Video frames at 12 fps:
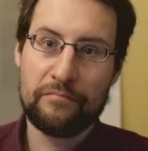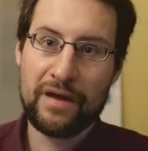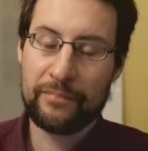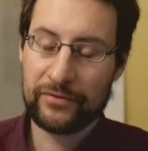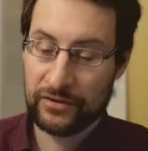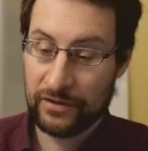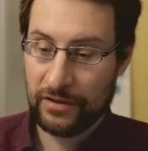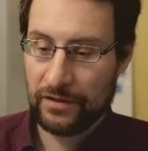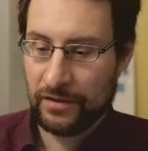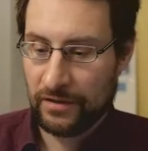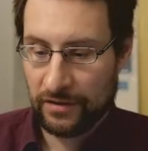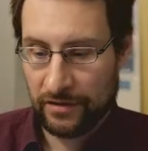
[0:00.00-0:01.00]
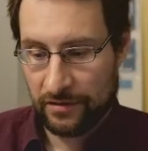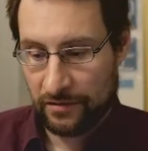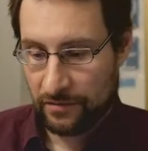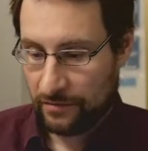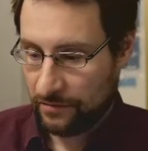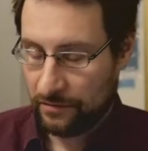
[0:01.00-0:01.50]
mapped,
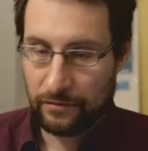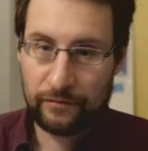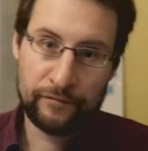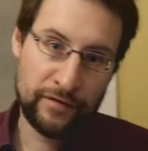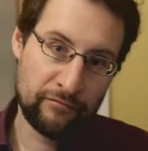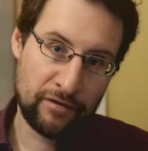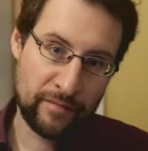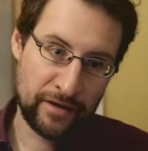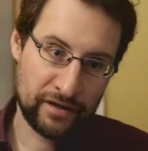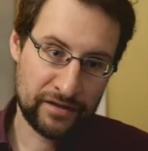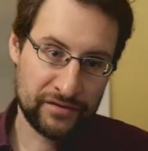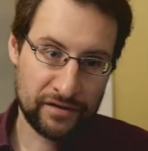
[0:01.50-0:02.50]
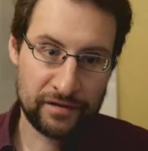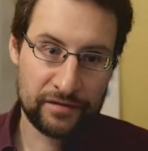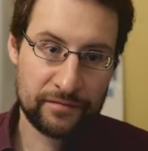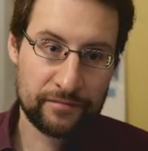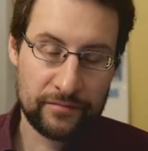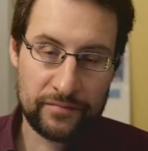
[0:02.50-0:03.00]
VRAM and other
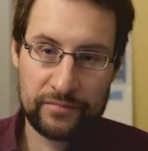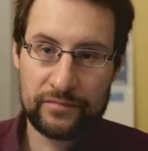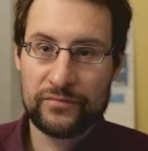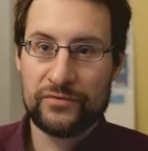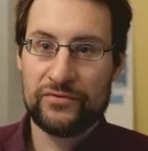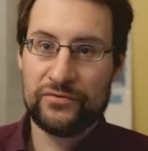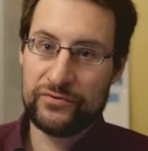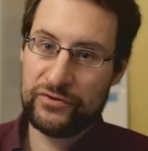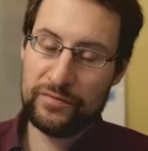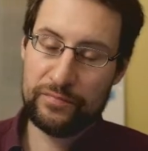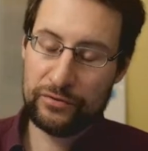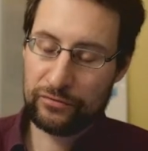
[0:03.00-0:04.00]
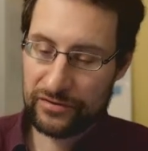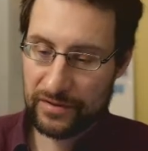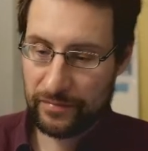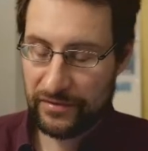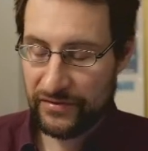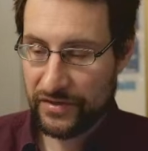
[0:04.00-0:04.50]
GPU or other
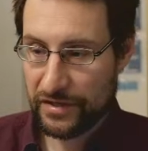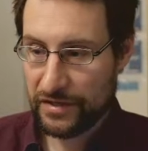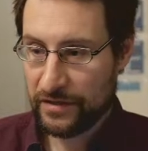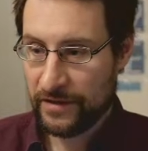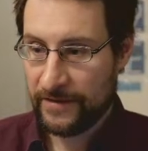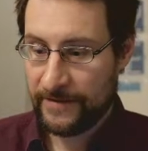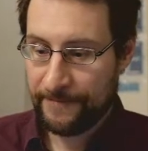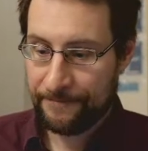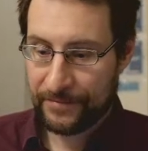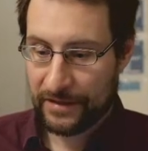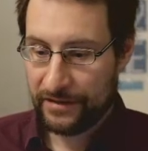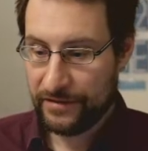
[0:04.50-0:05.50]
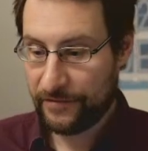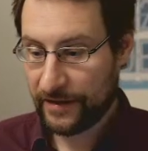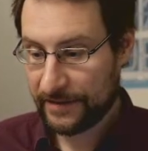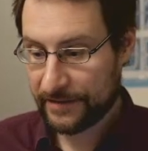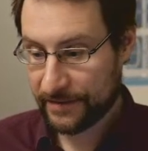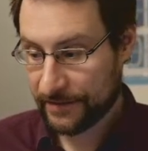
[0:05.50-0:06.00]
PCIe
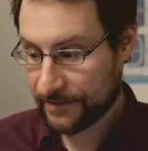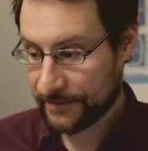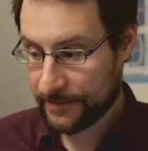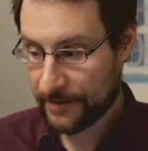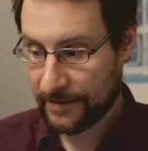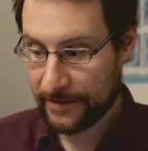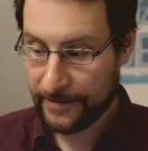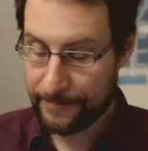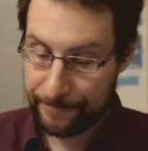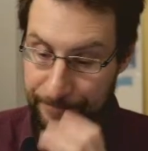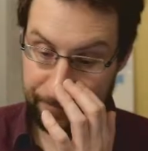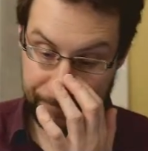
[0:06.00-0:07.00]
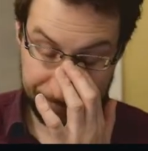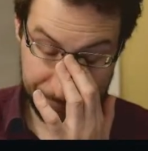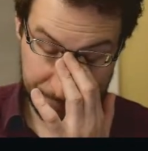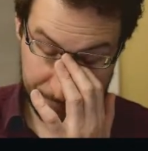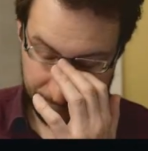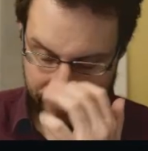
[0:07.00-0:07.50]
devices.
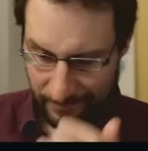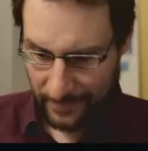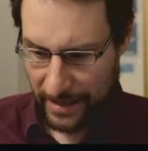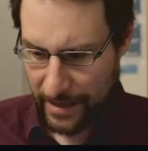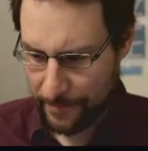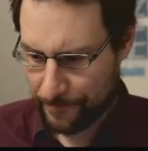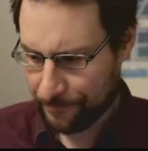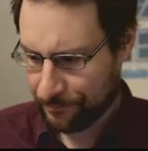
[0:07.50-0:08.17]
Yeah,